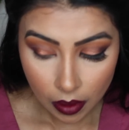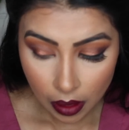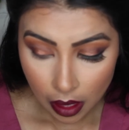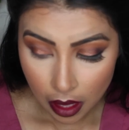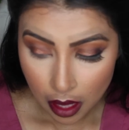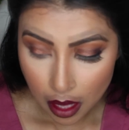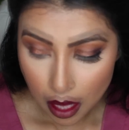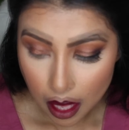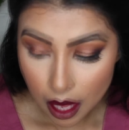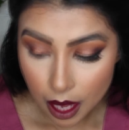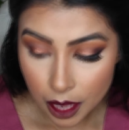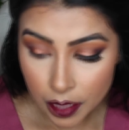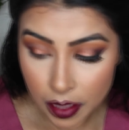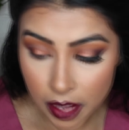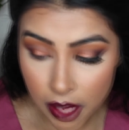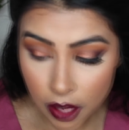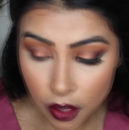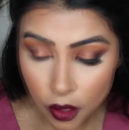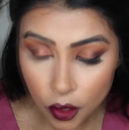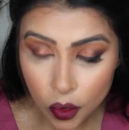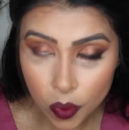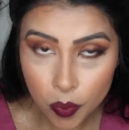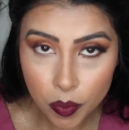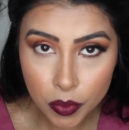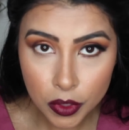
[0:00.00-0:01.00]
I'm going to pick
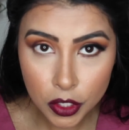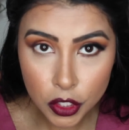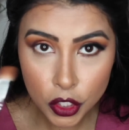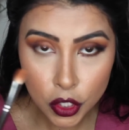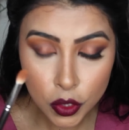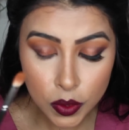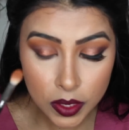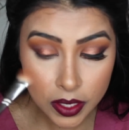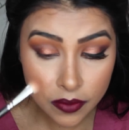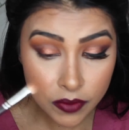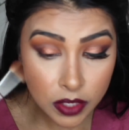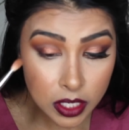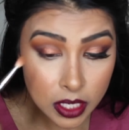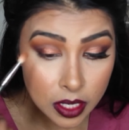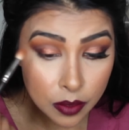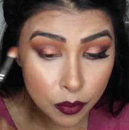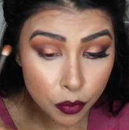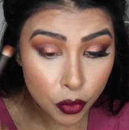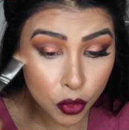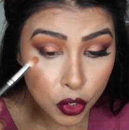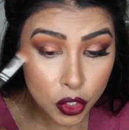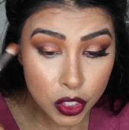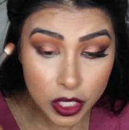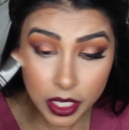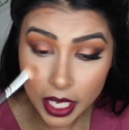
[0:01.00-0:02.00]
up the 217
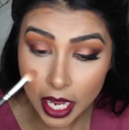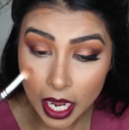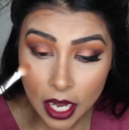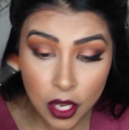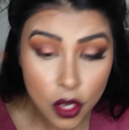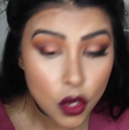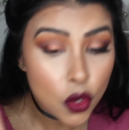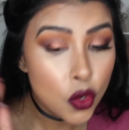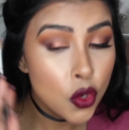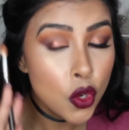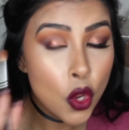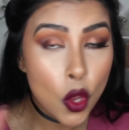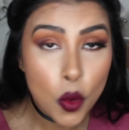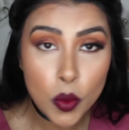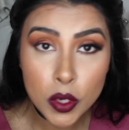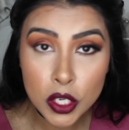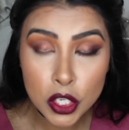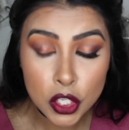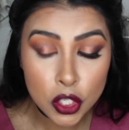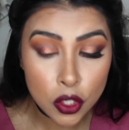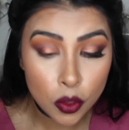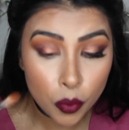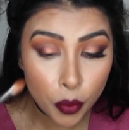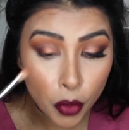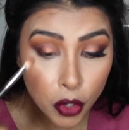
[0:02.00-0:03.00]
brush again, no
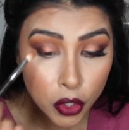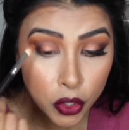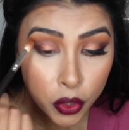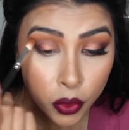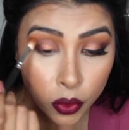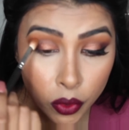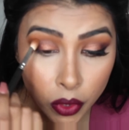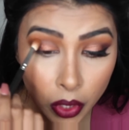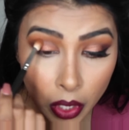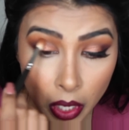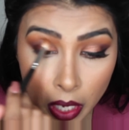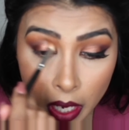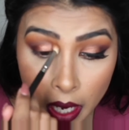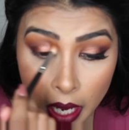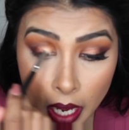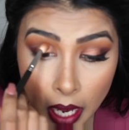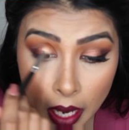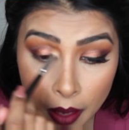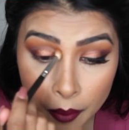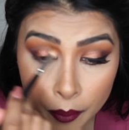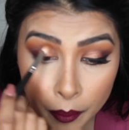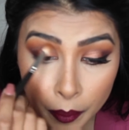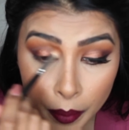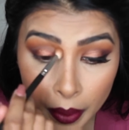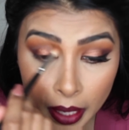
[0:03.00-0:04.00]
additional product,
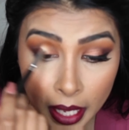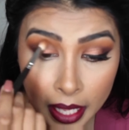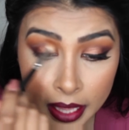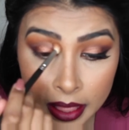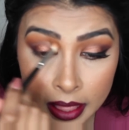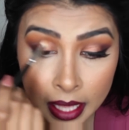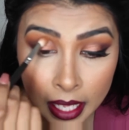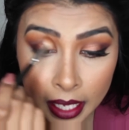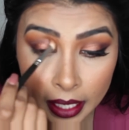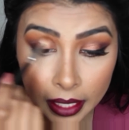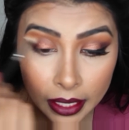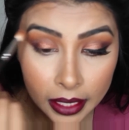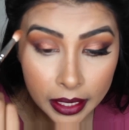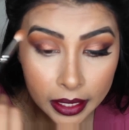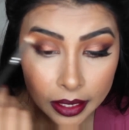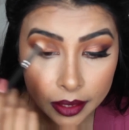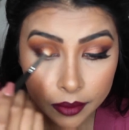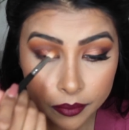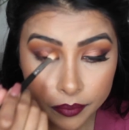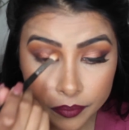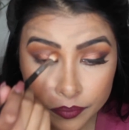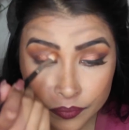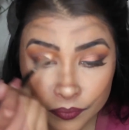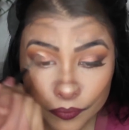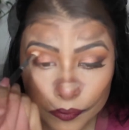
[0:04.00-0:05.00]
and blend that in.
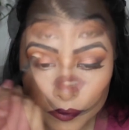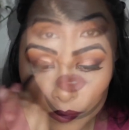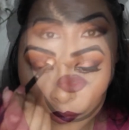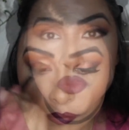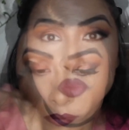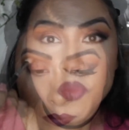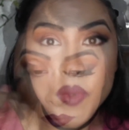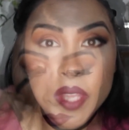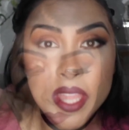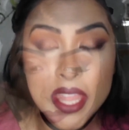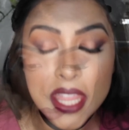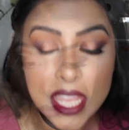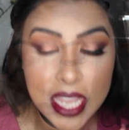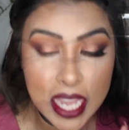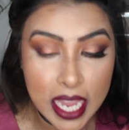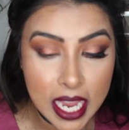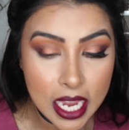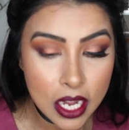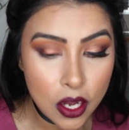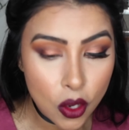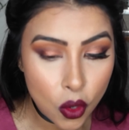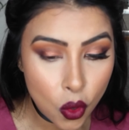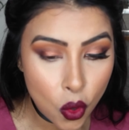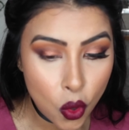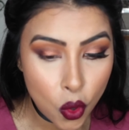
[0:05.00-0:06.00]
With the
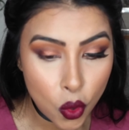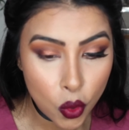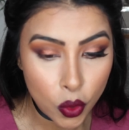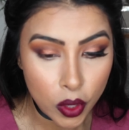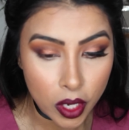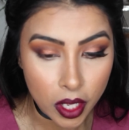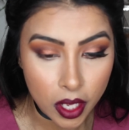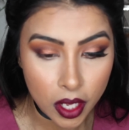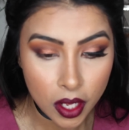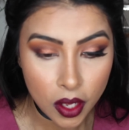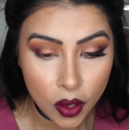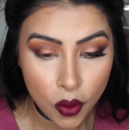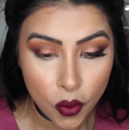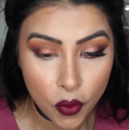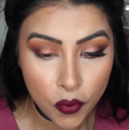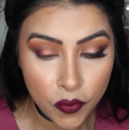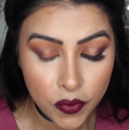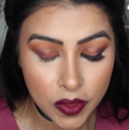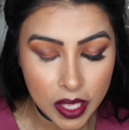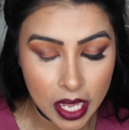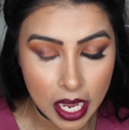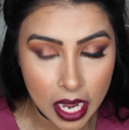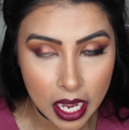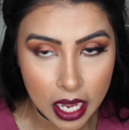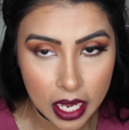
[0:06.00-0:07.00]
inner corner of
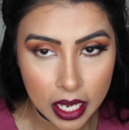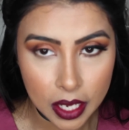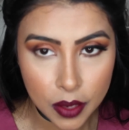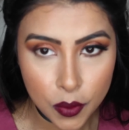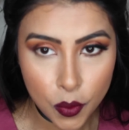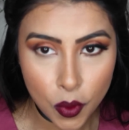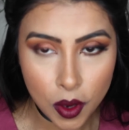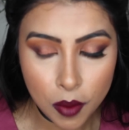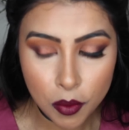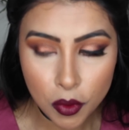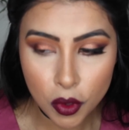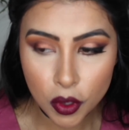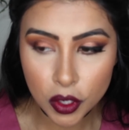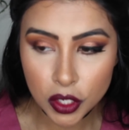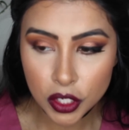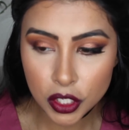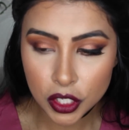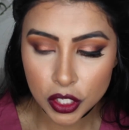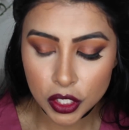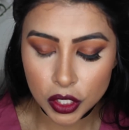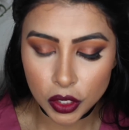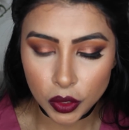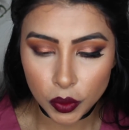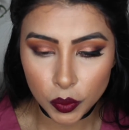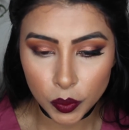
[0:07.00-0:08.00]
the eye, what I'm going
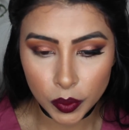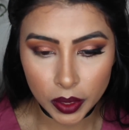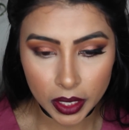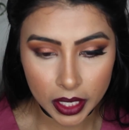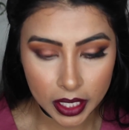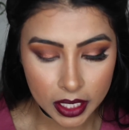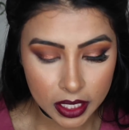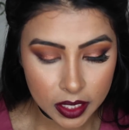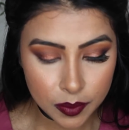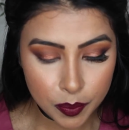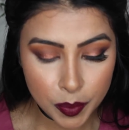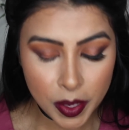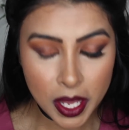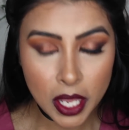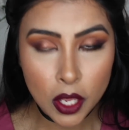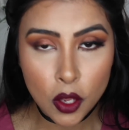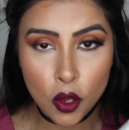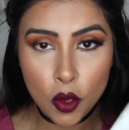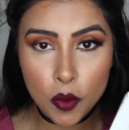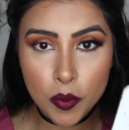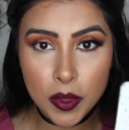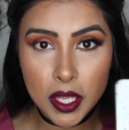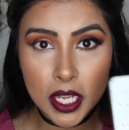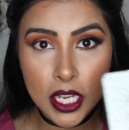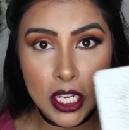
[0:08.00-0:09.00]
to do is pick
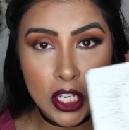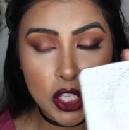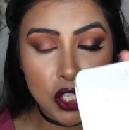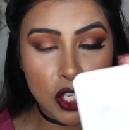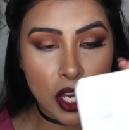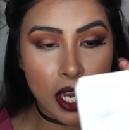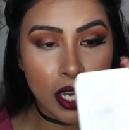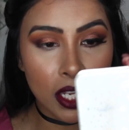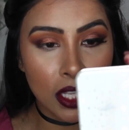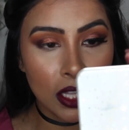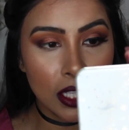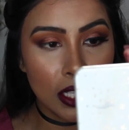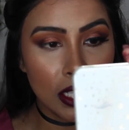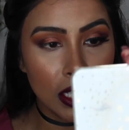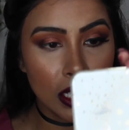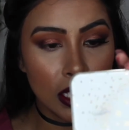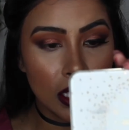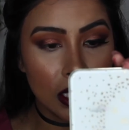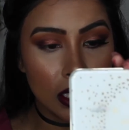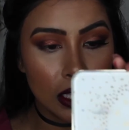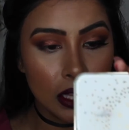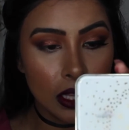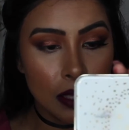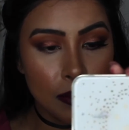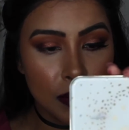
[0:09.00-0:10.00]
up the Jaclyn
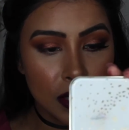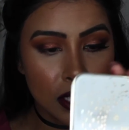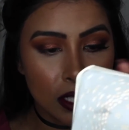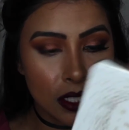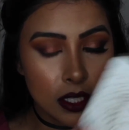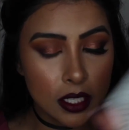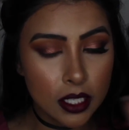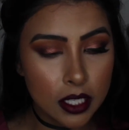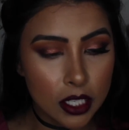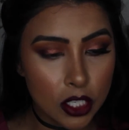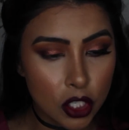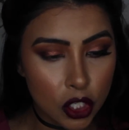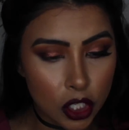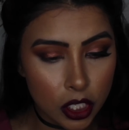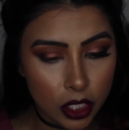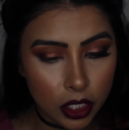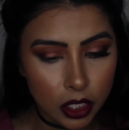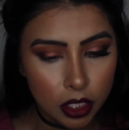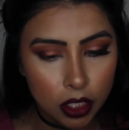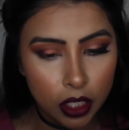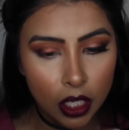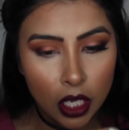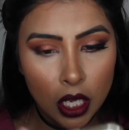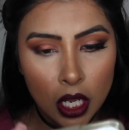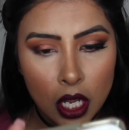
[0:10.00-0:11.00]
Hill limited
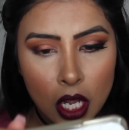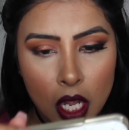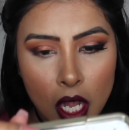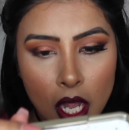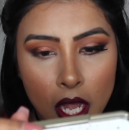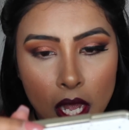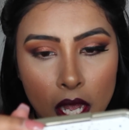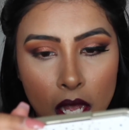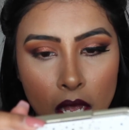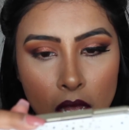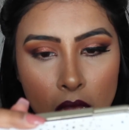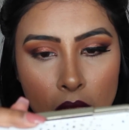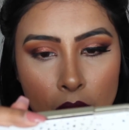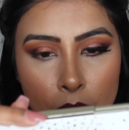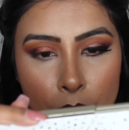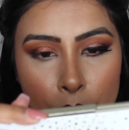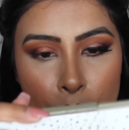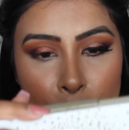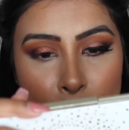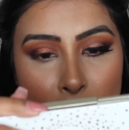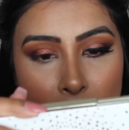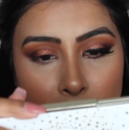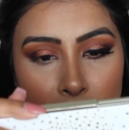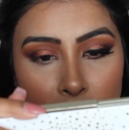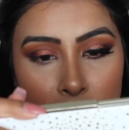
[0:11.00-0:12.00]
edition
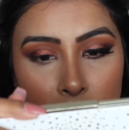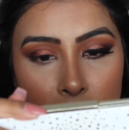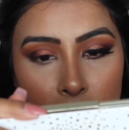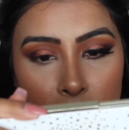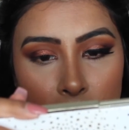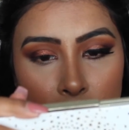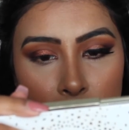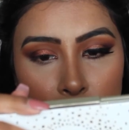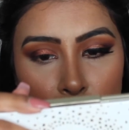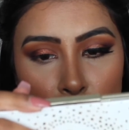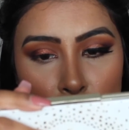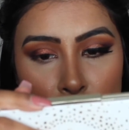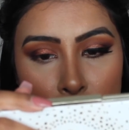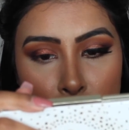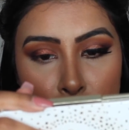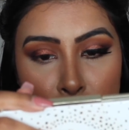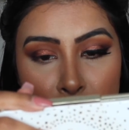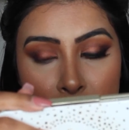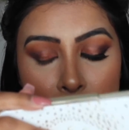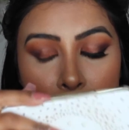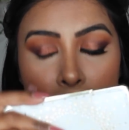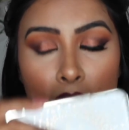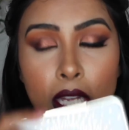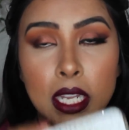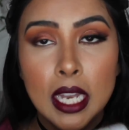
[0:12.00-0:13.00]
Becca
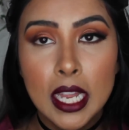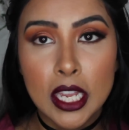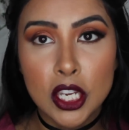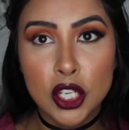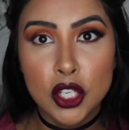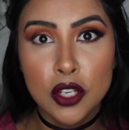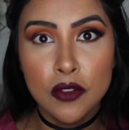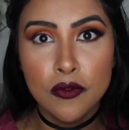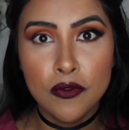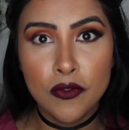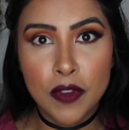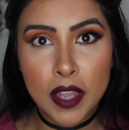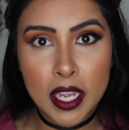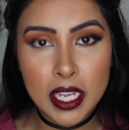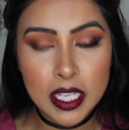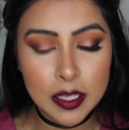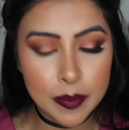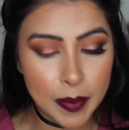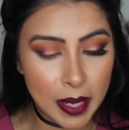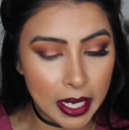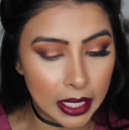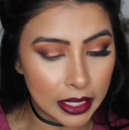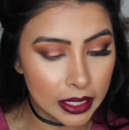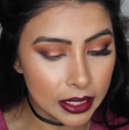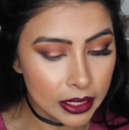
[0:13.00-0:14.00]
Champagne Collection face
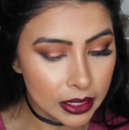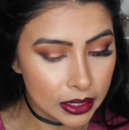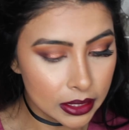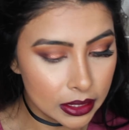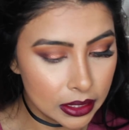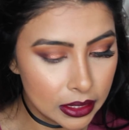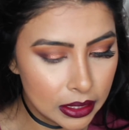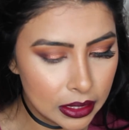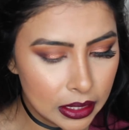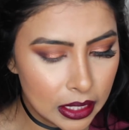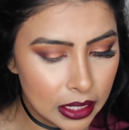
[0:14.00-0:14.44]
palette.